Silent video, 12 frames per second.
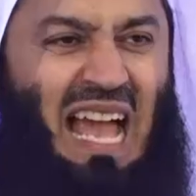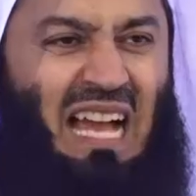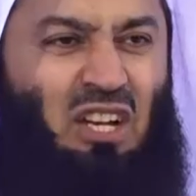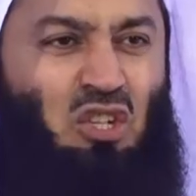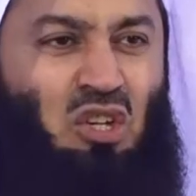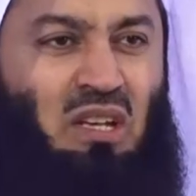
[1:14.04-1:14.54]

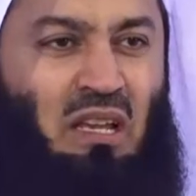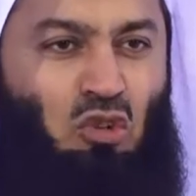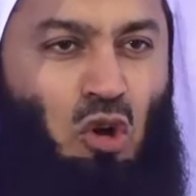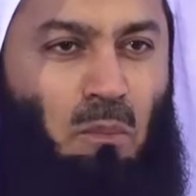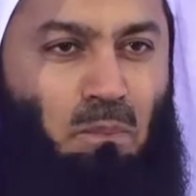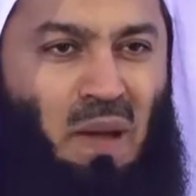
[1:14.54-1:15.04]
action and
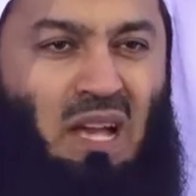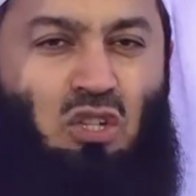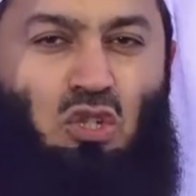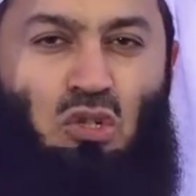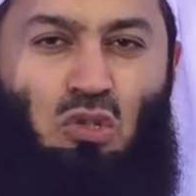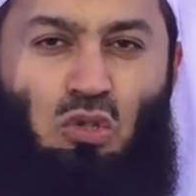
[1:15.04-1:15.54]

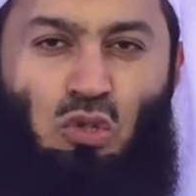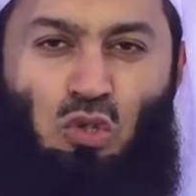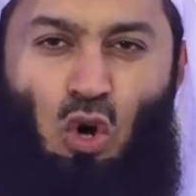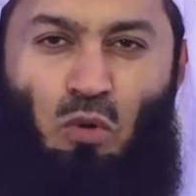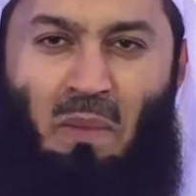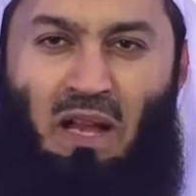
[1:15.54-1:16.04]
compassion
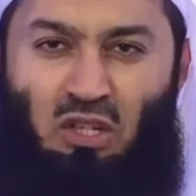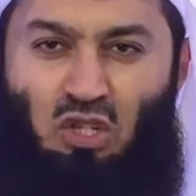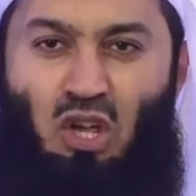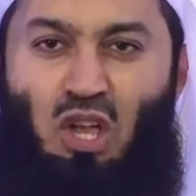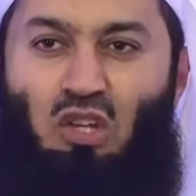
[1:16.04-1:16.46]
so much